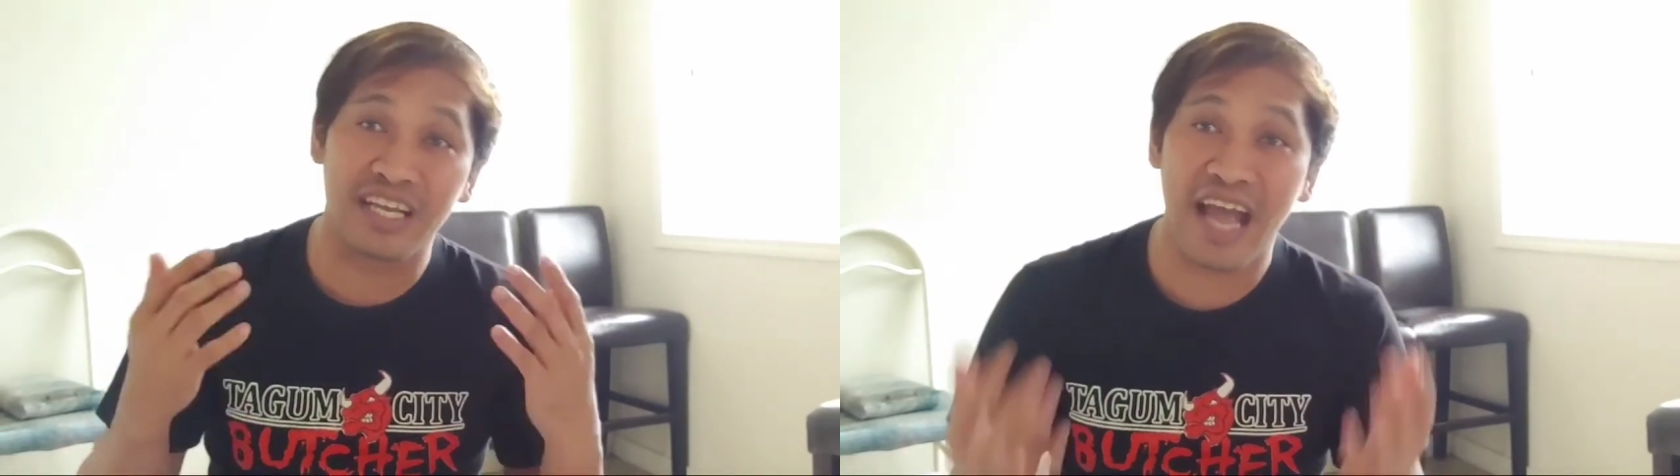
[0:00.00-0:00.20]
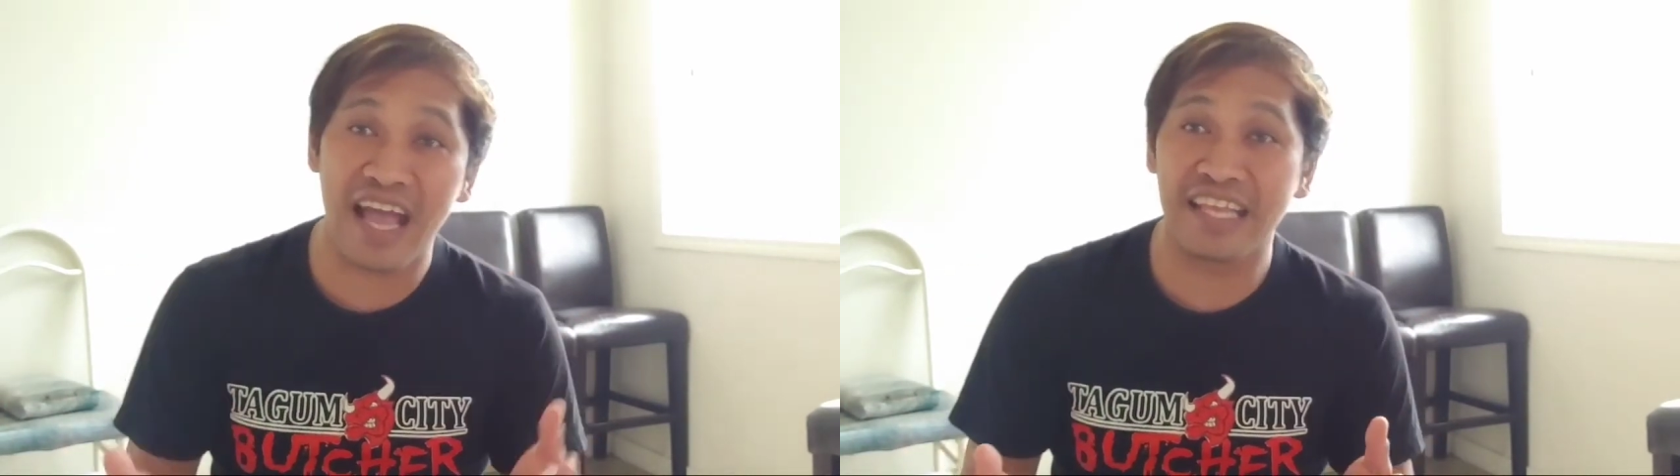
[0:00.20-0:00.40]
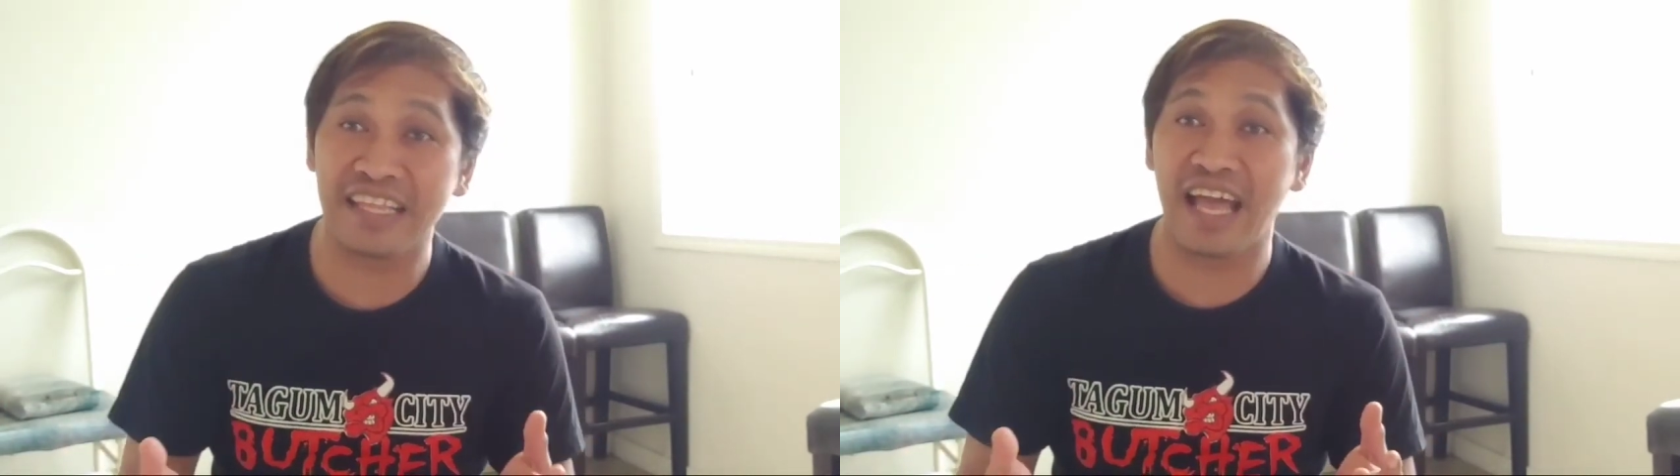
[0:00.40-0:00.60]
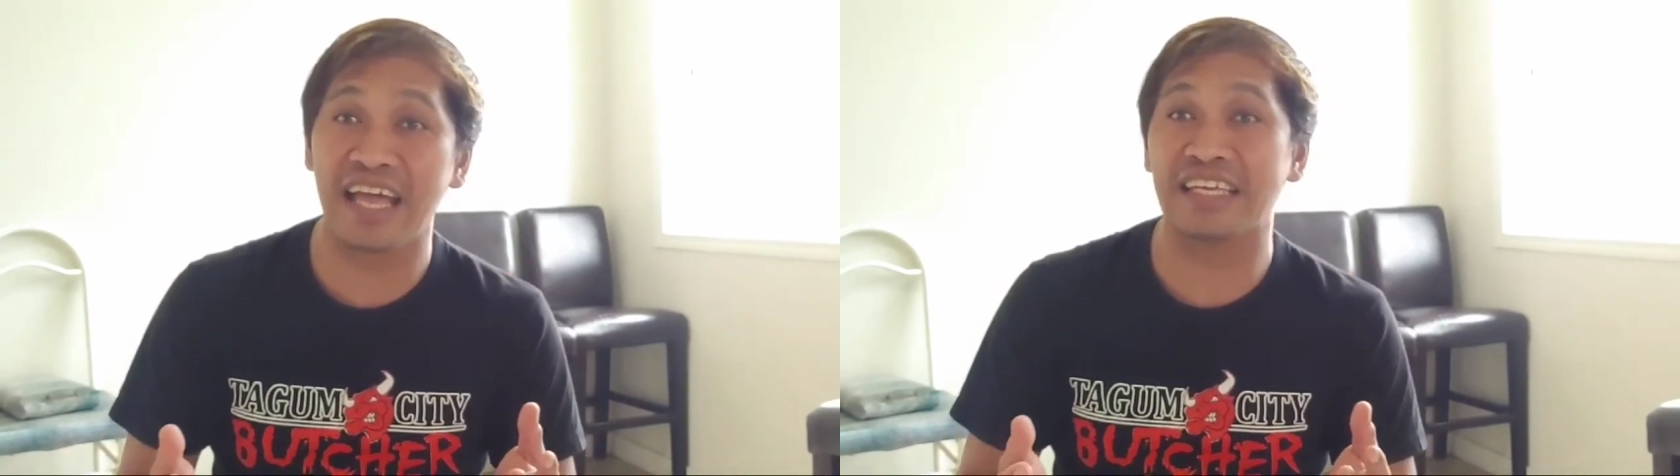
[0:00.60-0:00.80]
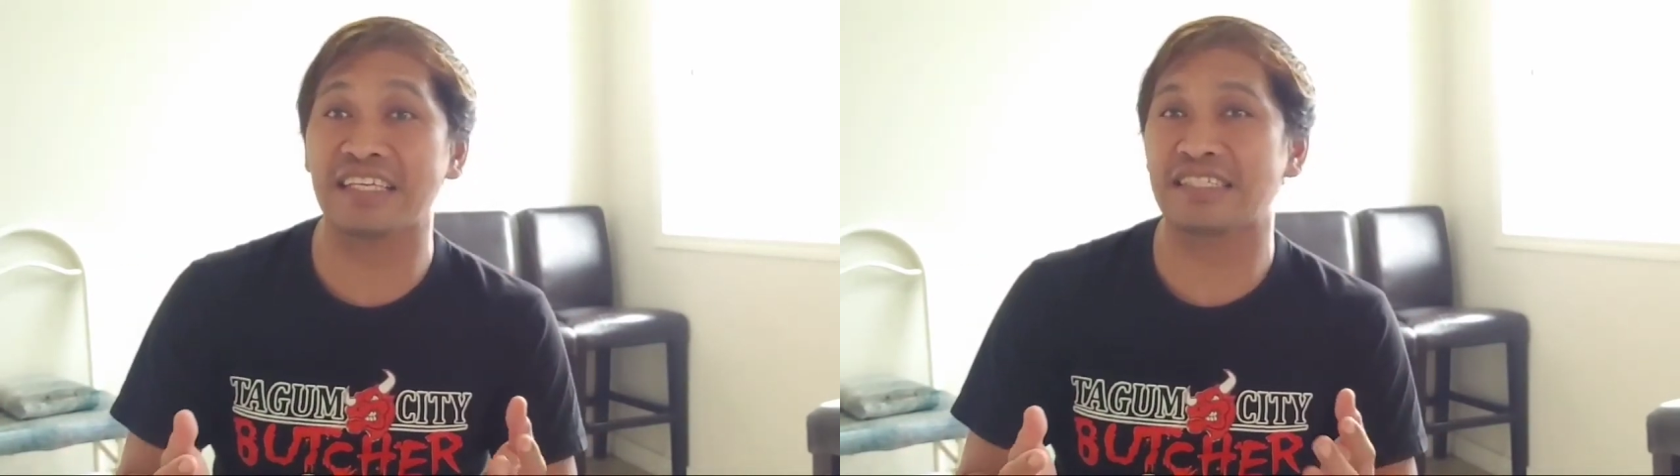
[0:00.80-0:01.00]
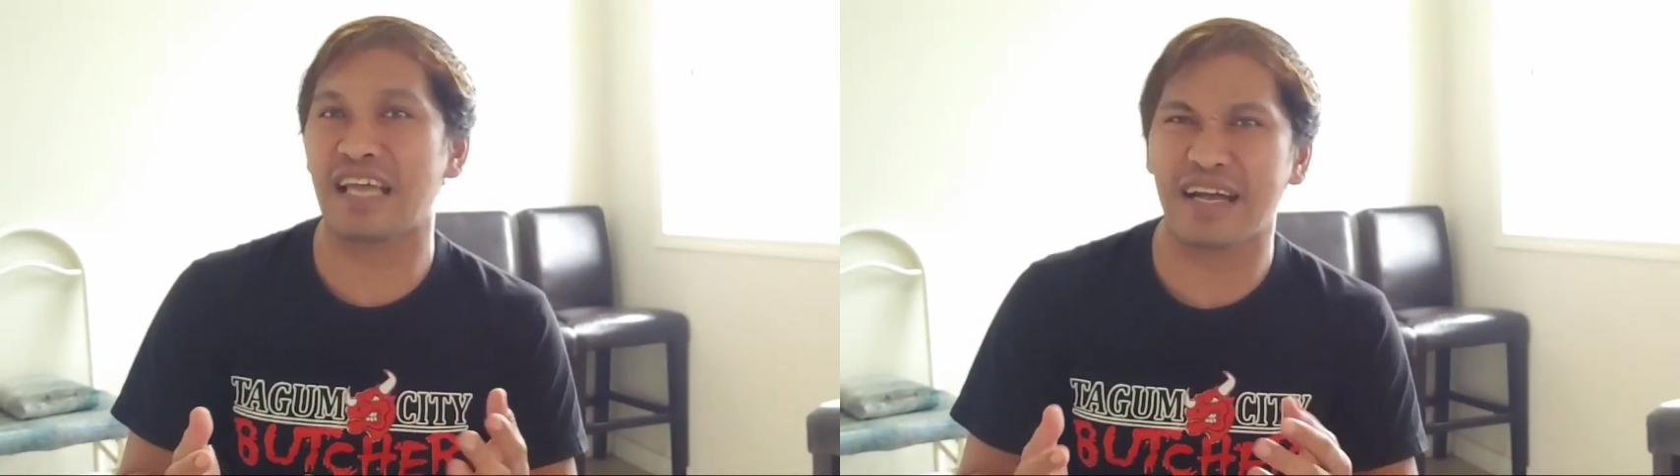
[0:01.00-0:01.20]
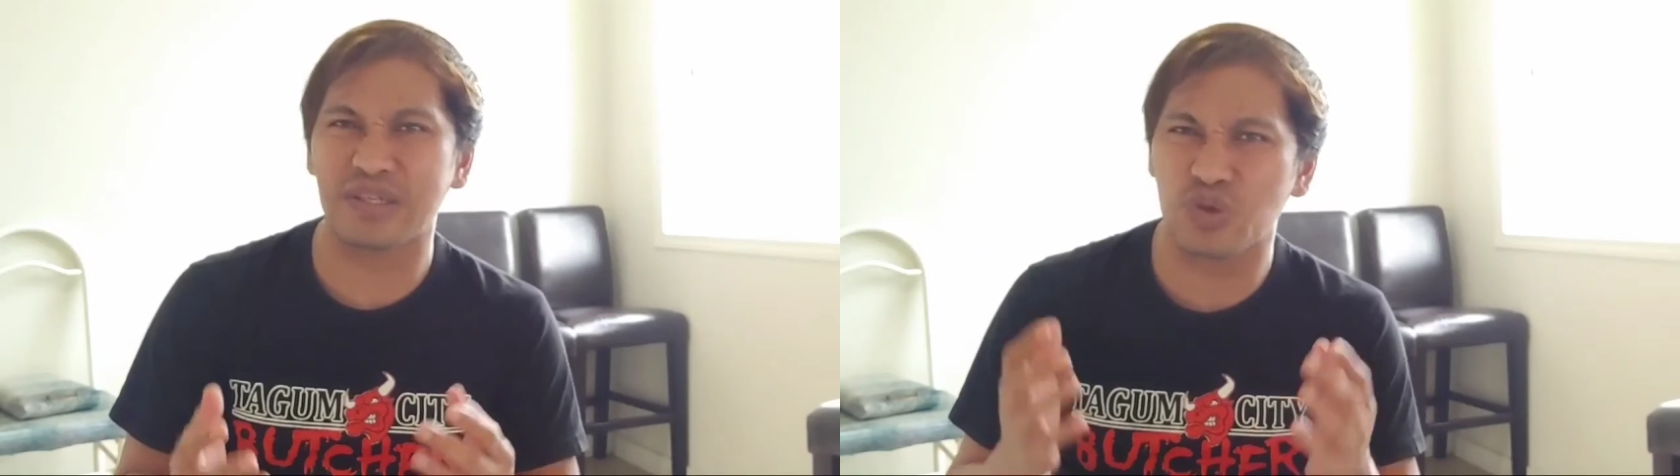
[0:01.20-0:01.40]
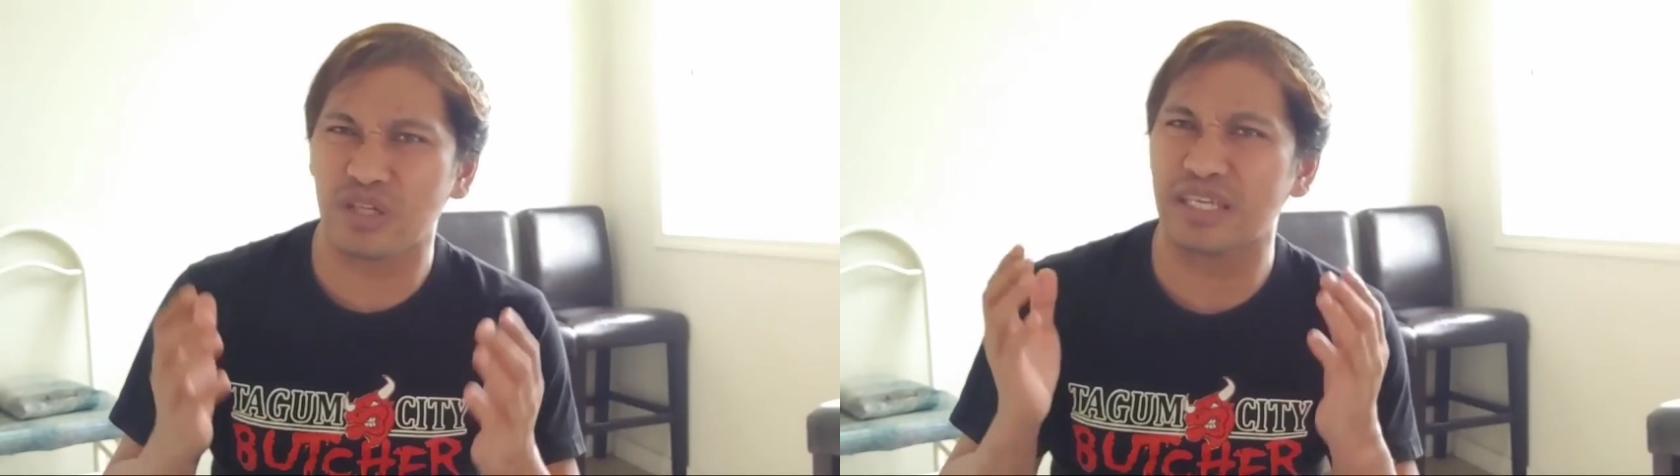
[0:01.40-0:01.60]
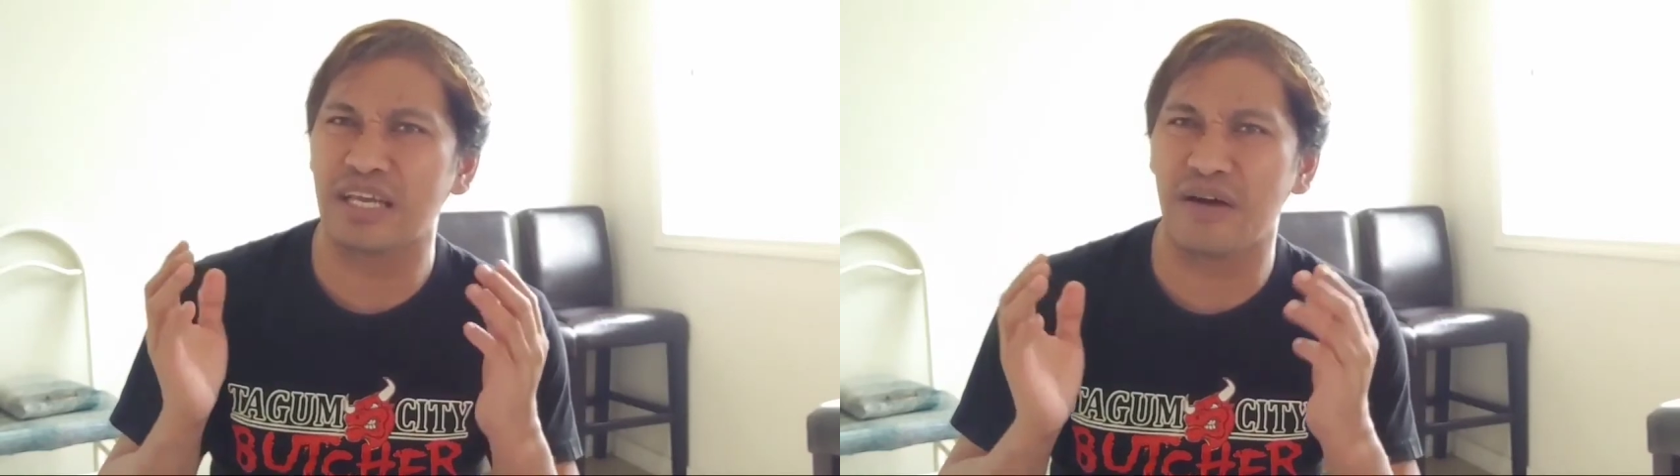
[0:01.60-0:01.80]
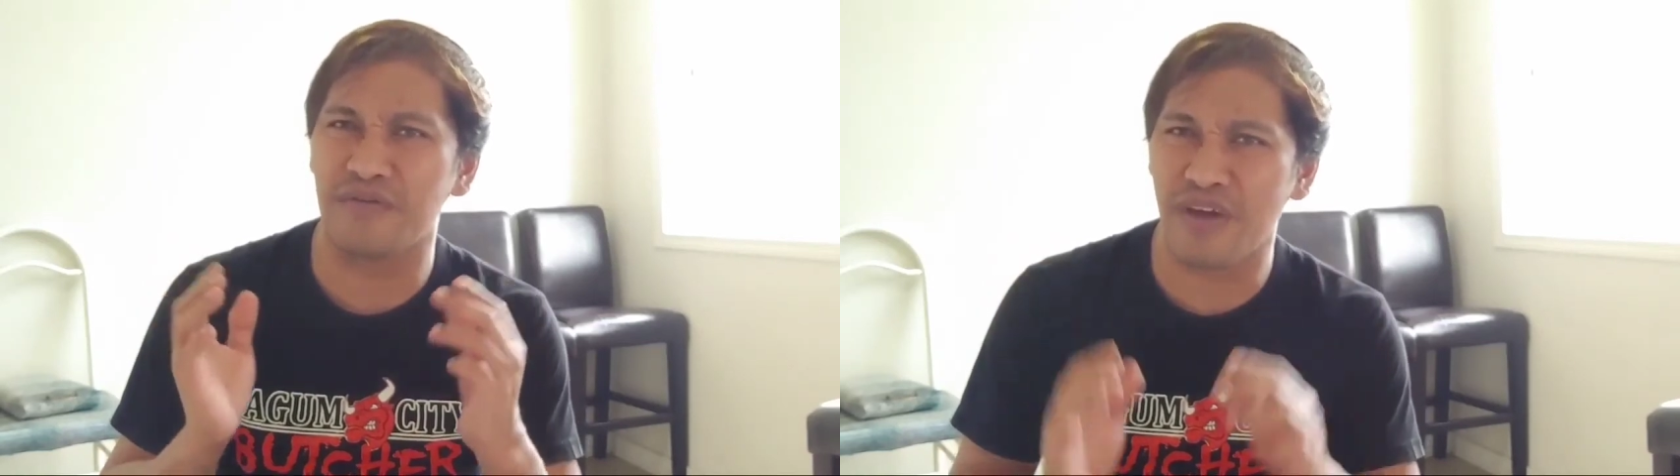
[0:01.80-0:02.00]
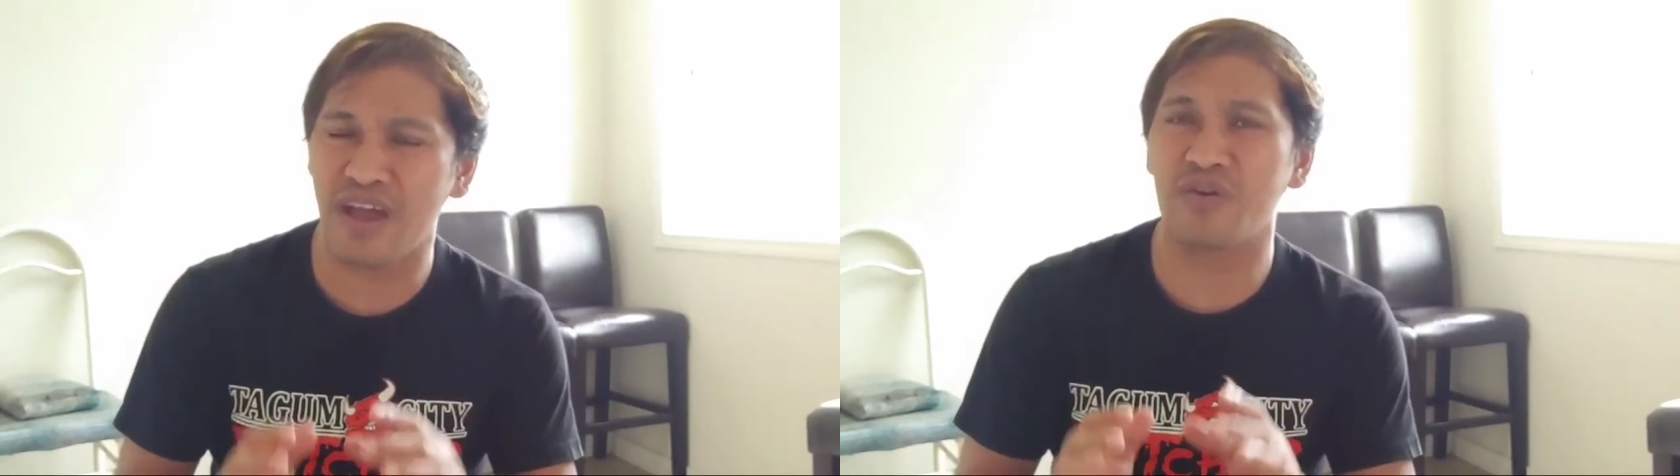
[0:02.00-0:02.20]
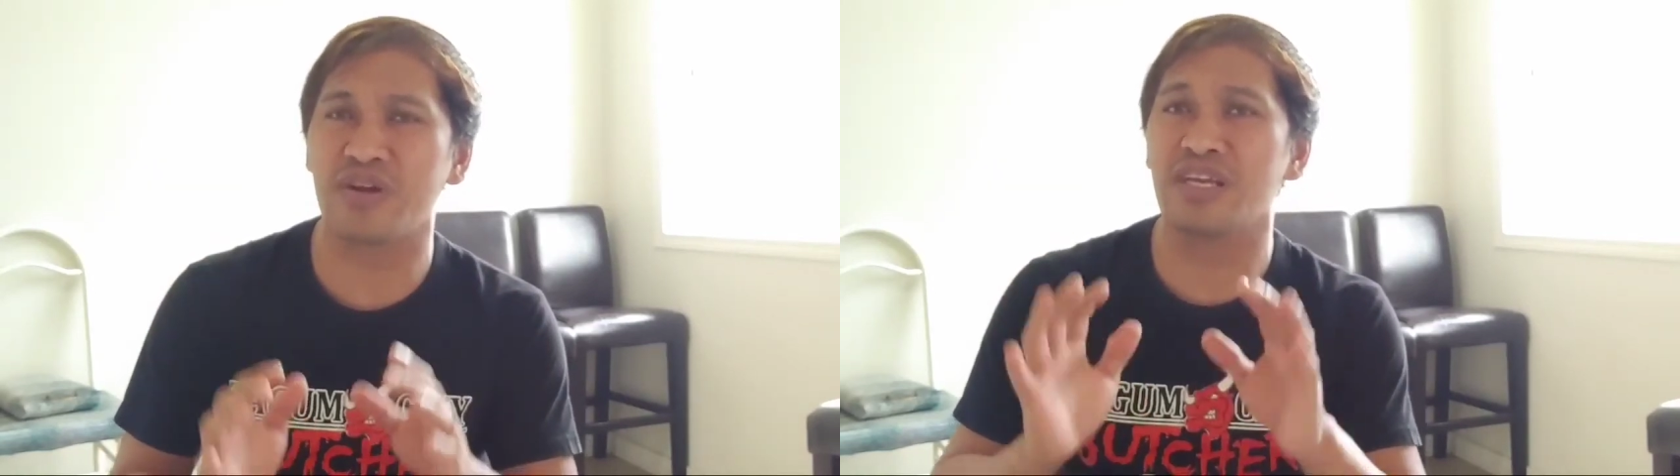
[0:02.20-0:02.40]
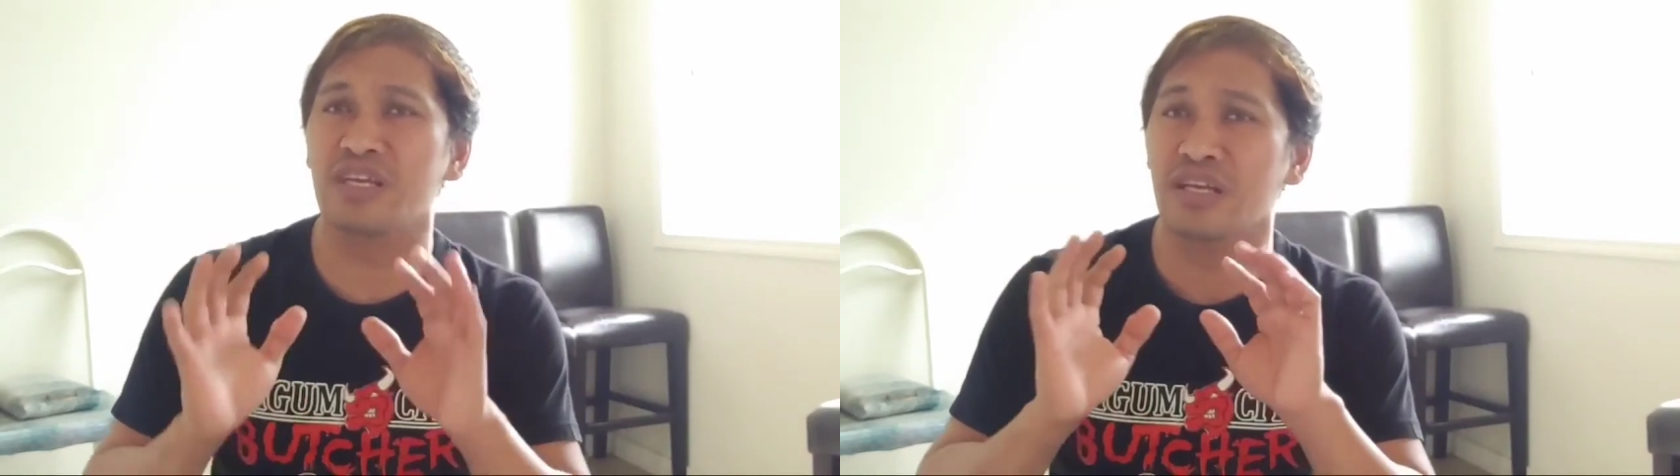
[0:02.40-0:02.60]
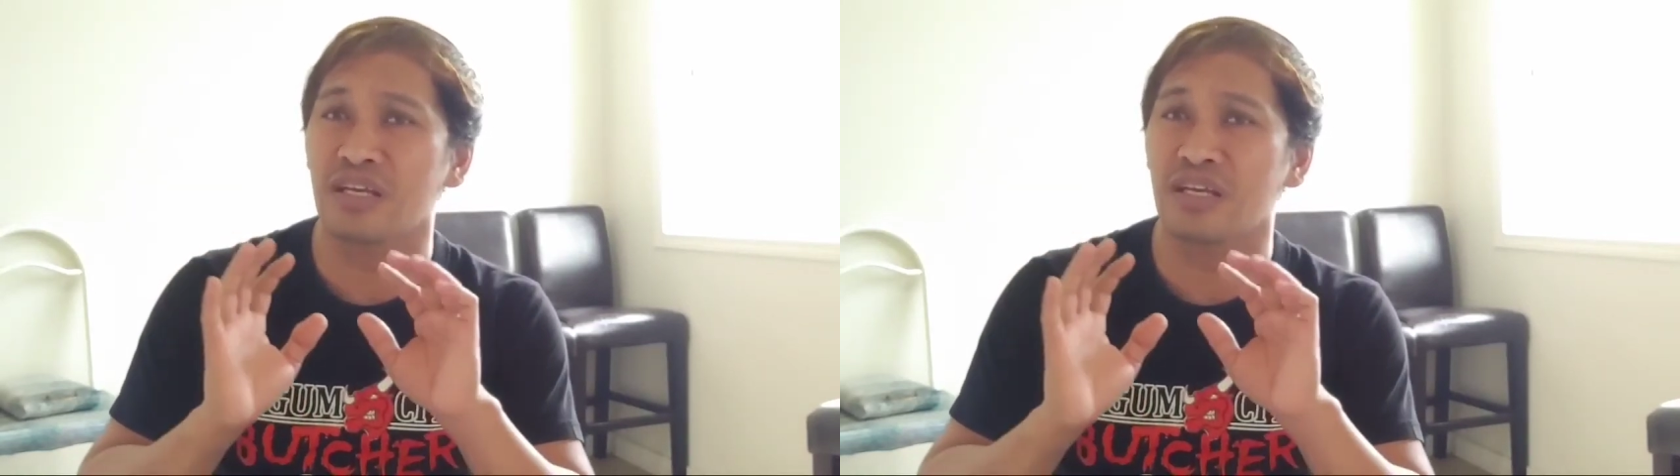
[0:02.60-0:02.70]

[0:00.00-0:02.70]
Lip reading: Canada is actually a very,